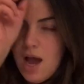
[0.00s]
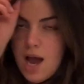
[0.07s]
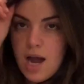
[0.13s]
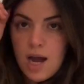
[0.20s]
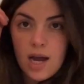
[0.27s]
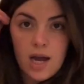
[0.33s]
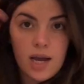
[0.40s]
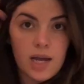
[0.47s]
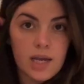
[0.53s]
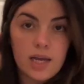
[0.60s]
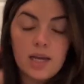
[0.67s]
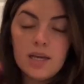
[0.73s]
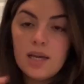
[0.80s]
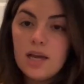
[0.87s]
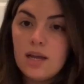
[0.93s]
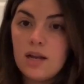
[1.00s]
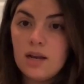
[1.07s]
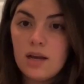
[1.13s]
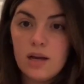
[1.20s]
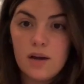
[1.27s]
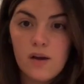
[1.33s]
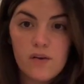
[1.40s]
I again
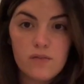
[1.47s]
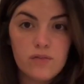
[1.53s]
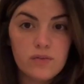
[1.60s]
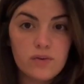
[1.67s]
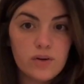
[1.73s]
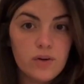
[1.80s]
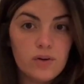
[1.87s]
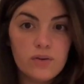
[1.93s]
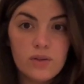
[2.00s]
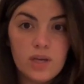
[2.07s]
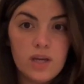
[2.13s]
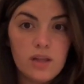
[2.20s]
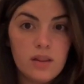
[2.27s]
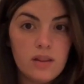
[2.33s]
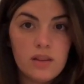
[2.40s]
have curly,